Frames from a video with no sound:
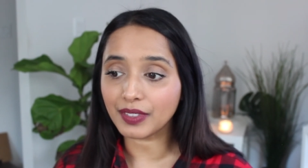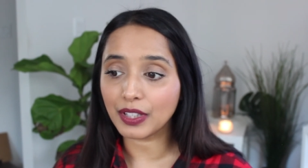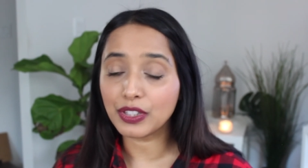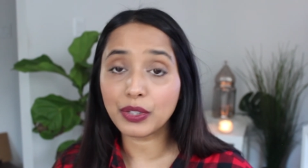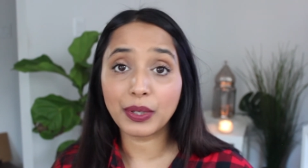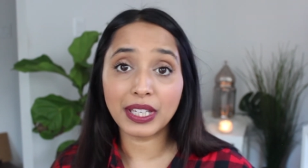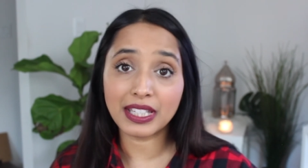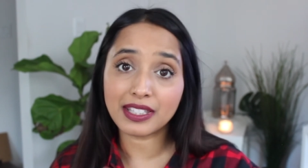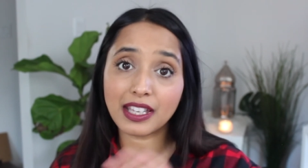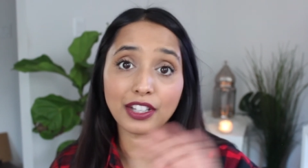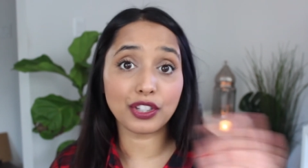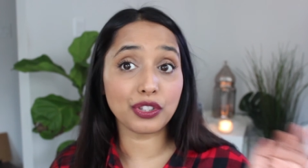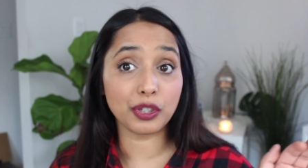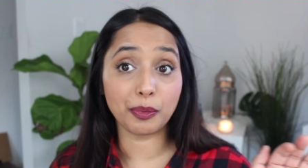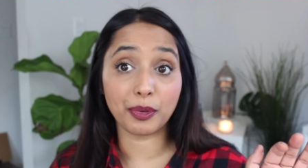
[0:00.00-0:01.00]
So he's like
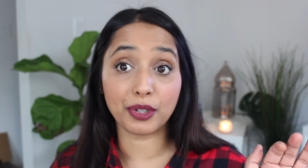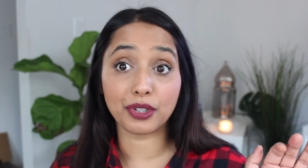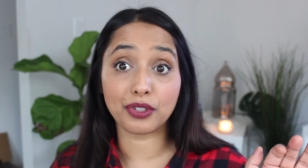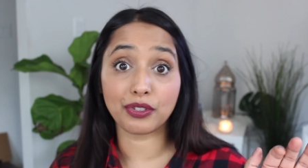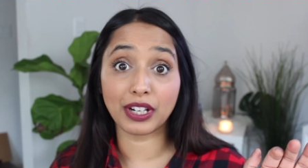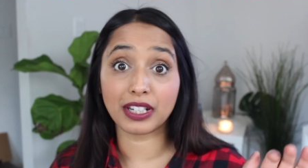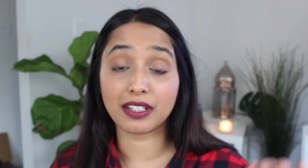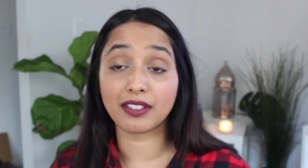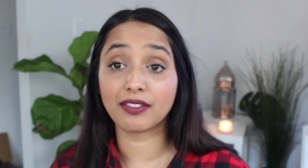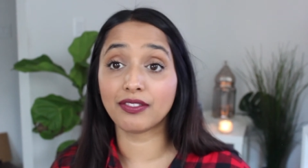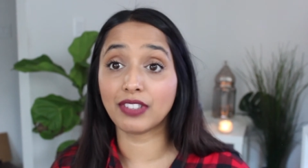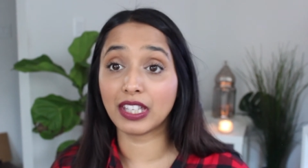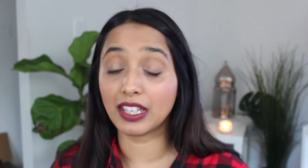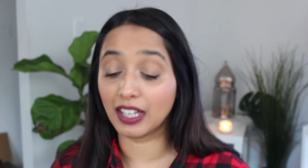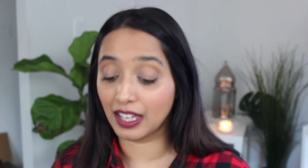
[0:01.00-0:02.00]
a super strict
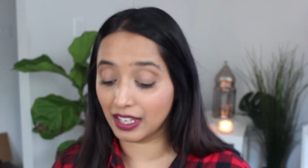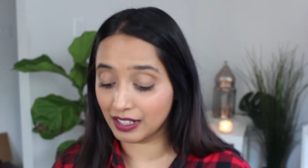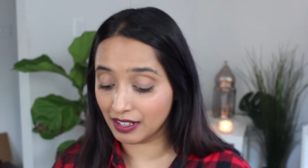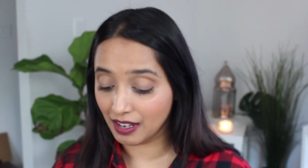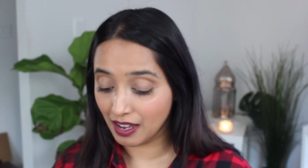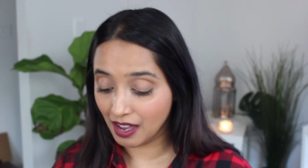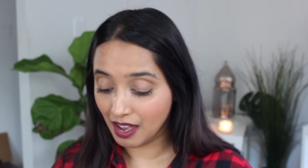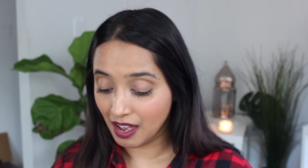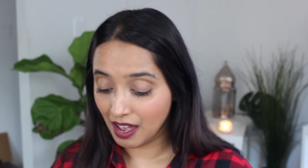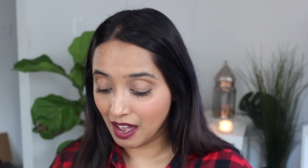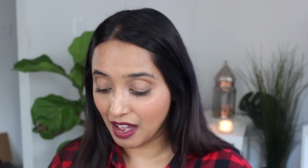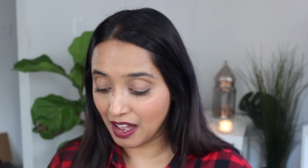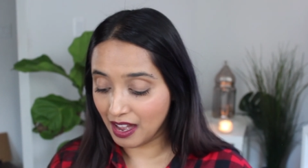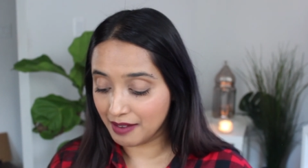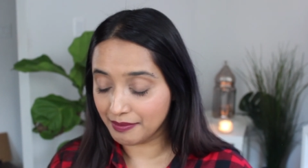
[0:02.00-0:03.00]
vegan.
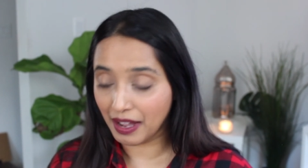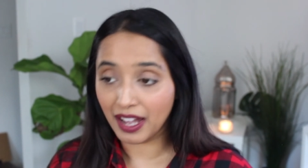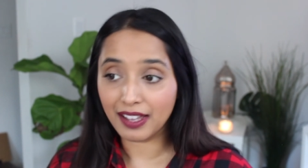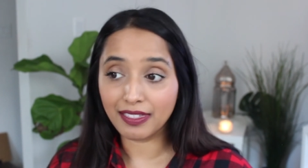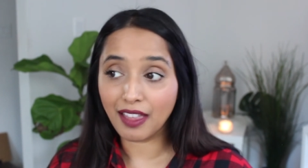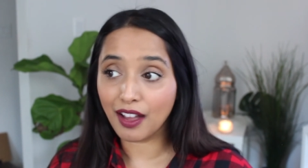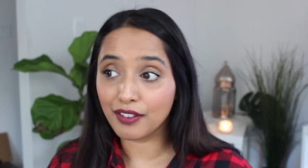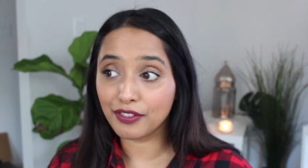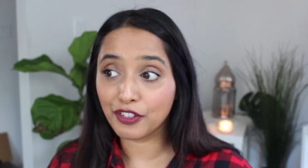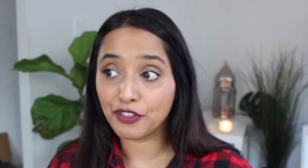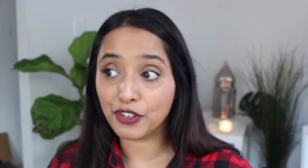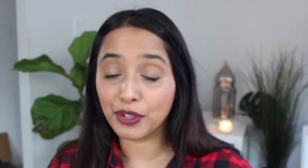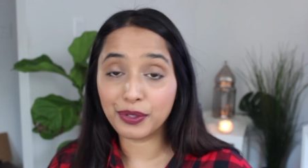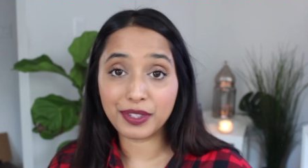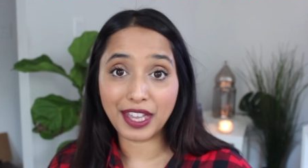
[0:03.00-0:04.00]
I love
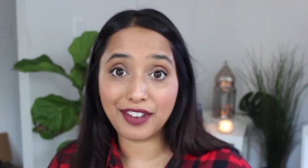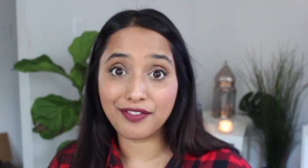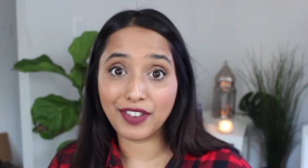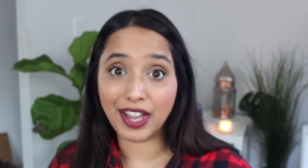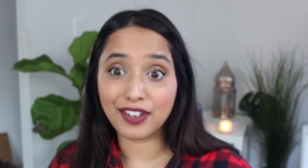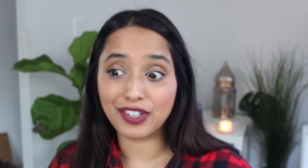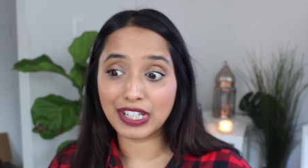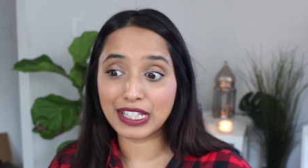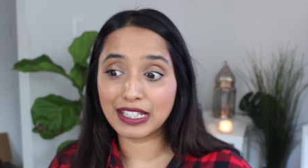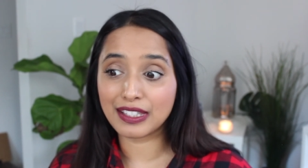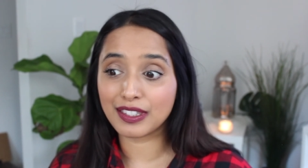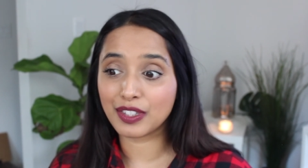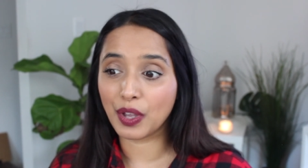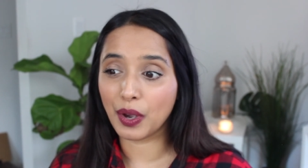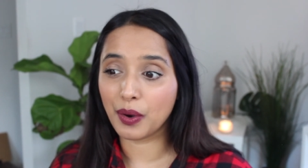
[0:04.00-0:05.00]
fruits and veggies.
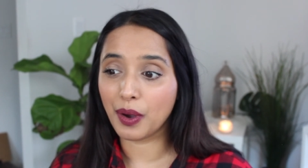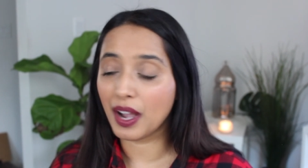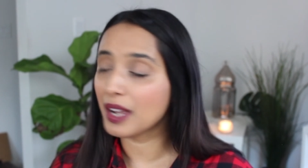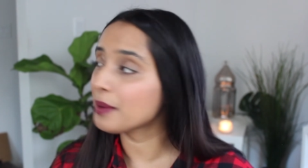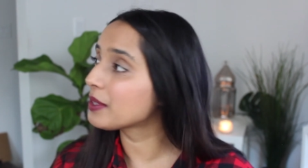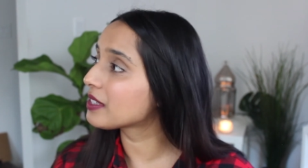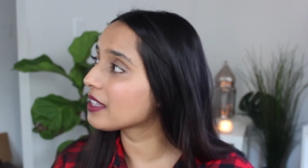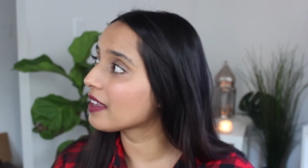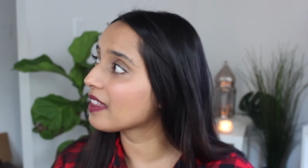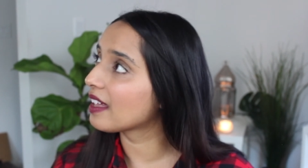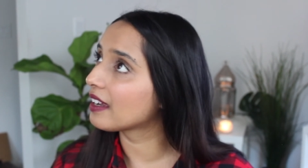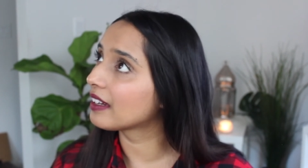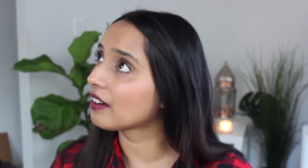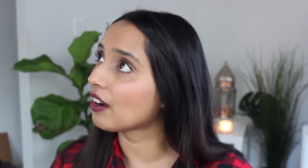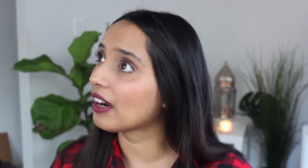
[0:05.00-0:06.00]
So I would say
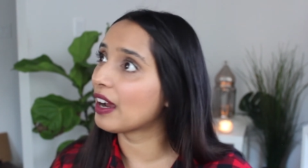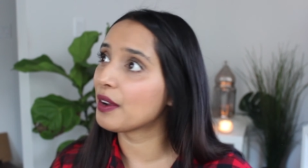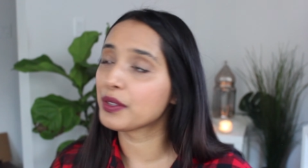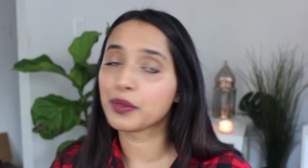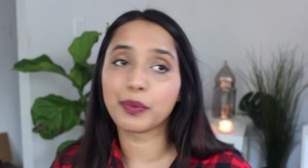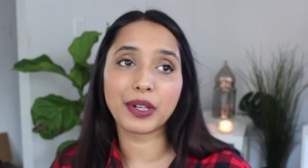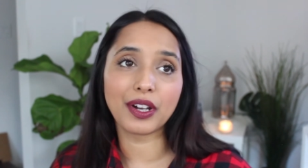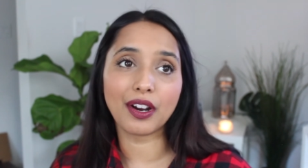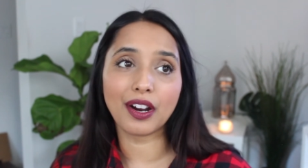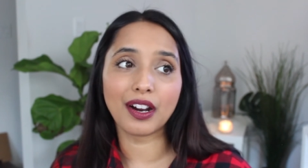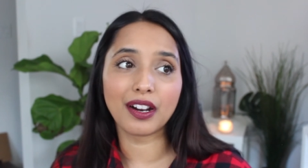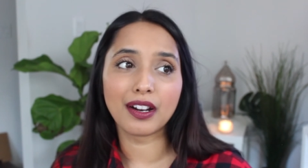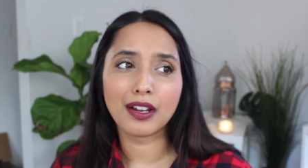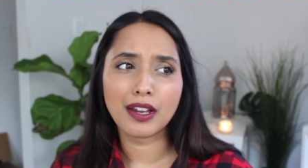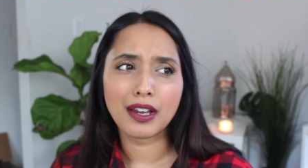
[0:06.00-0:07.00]
that in our house, we
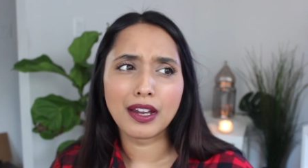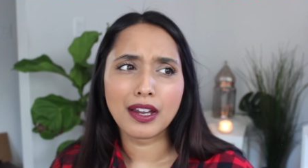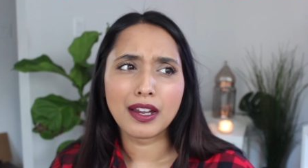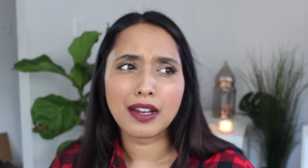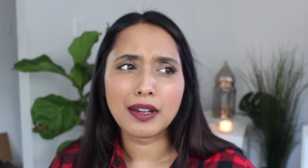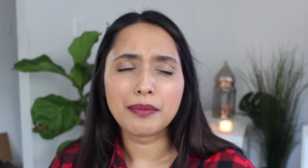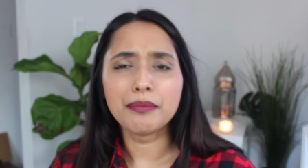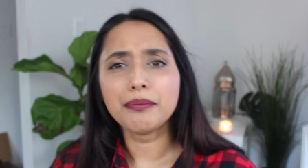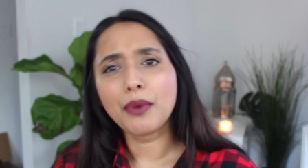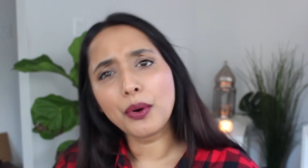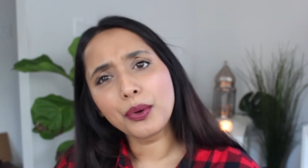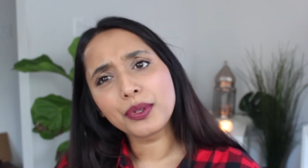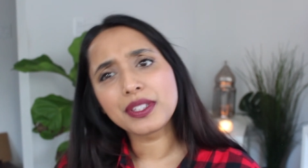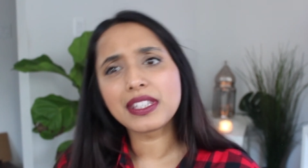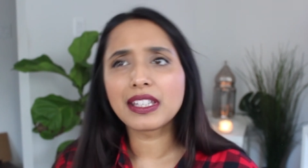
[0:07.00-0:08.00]
are
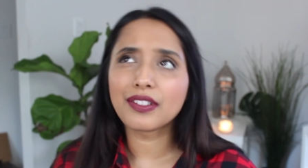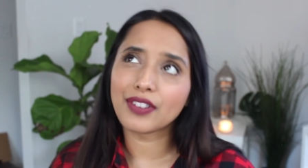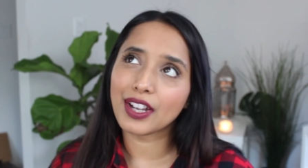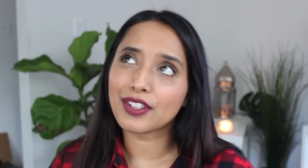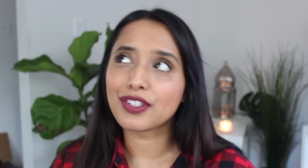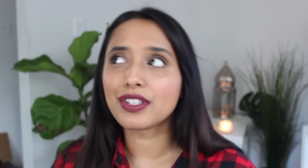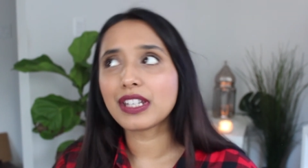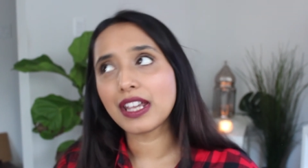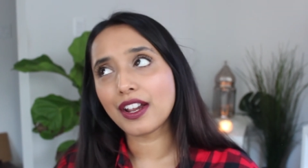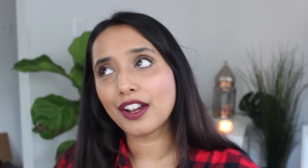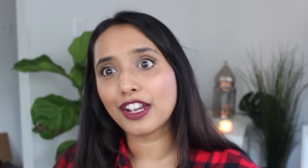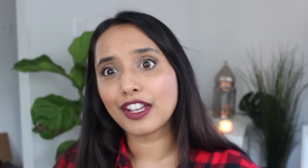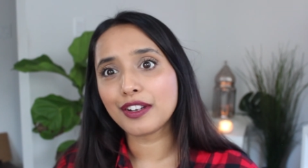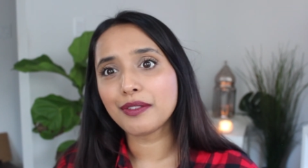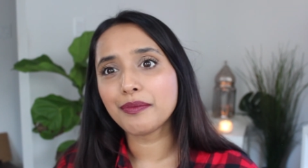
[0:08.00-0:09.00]
mostly
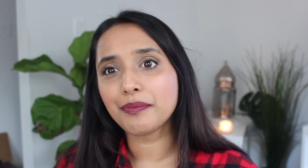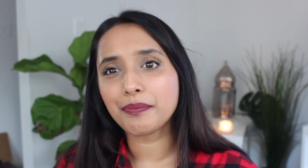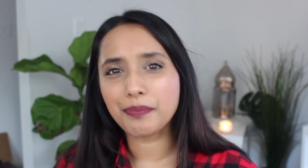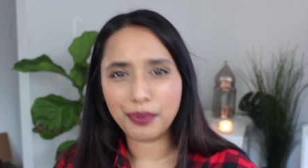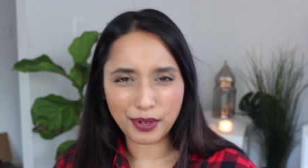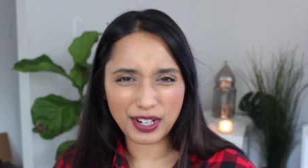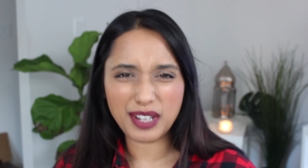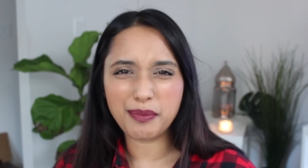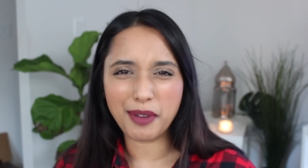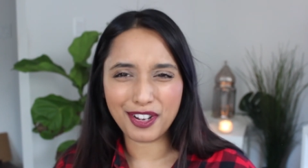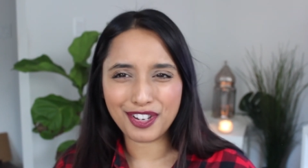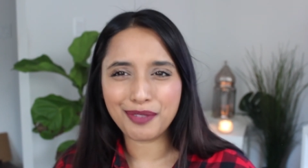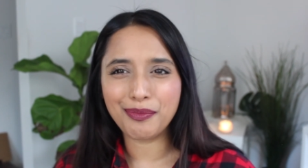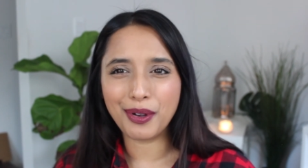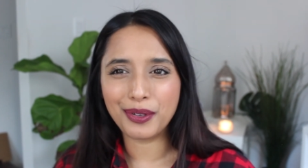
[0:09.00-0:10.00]
vegetarian pretty
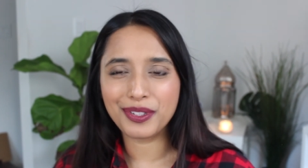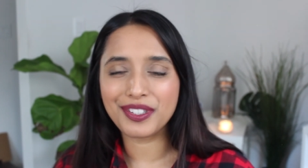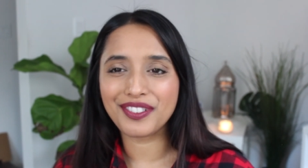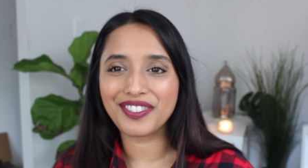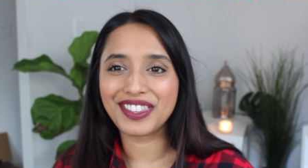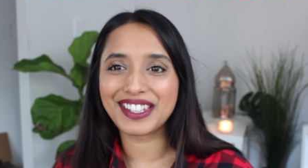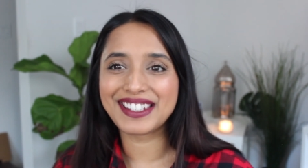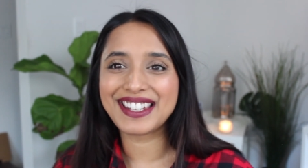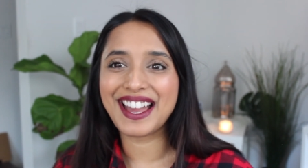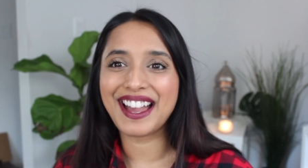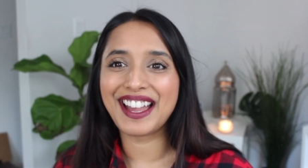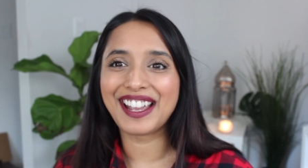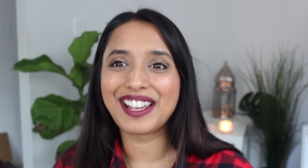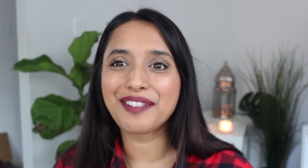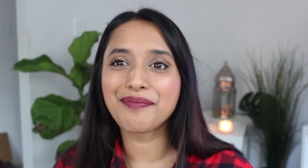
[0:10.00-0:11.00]
much most of the
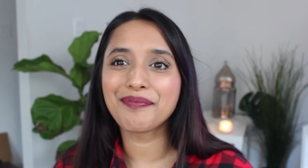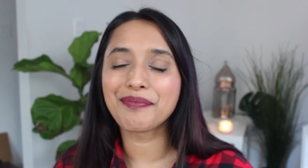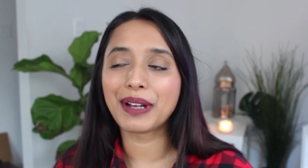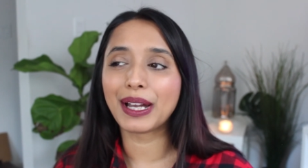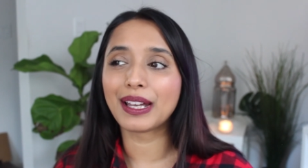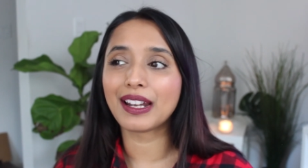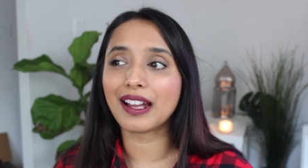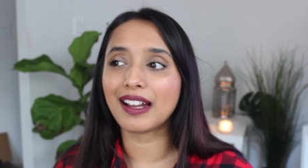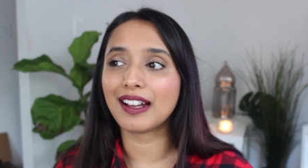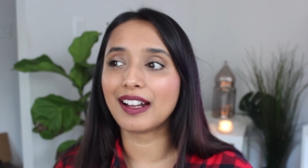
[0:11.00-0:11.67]
time, but